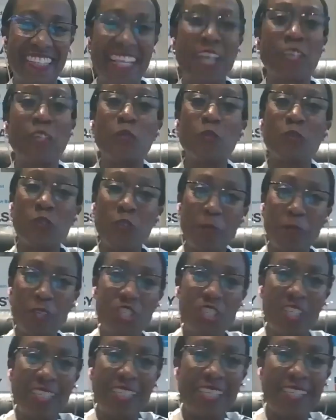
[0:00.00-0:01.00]
Thank you so
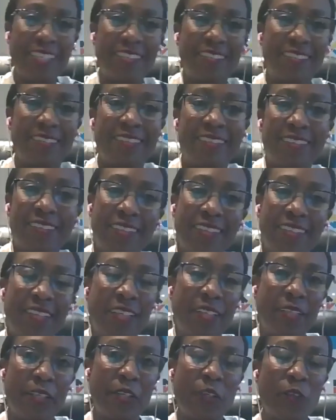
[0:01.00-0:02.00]
much, Elena.
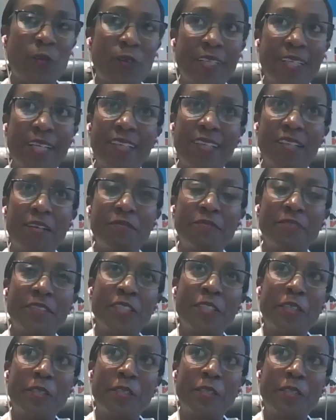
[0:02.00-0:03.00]
And I loved,
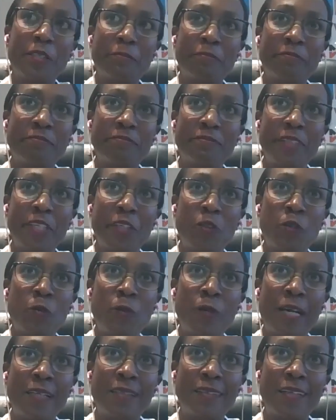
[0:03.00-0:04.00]

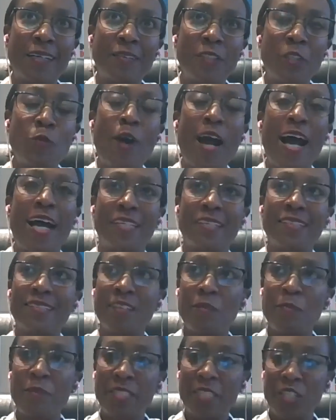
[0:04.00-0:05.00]
you added
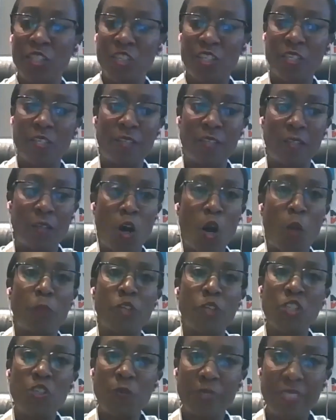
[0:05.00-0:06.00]
some additional
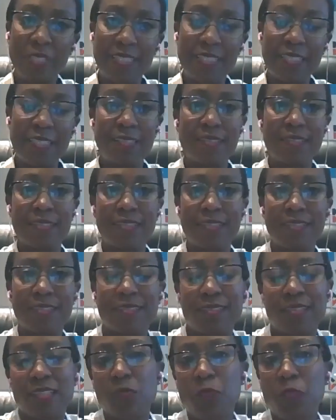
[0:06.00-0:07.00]
opportunities that
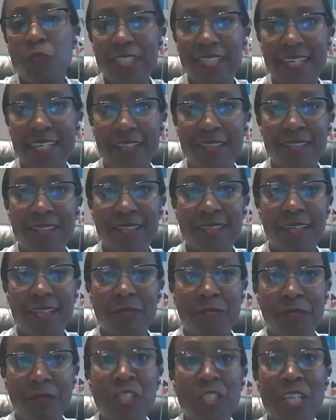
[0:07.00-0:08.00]
this presents.
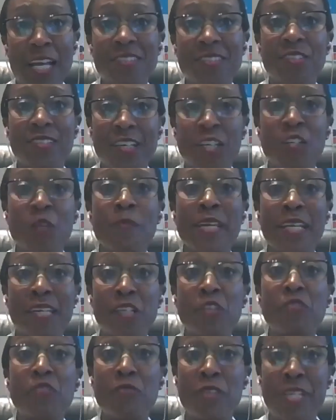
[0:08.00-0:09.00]
But as you said, you're making
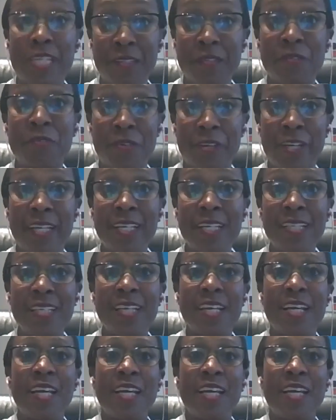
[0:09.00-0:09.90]
it real, right?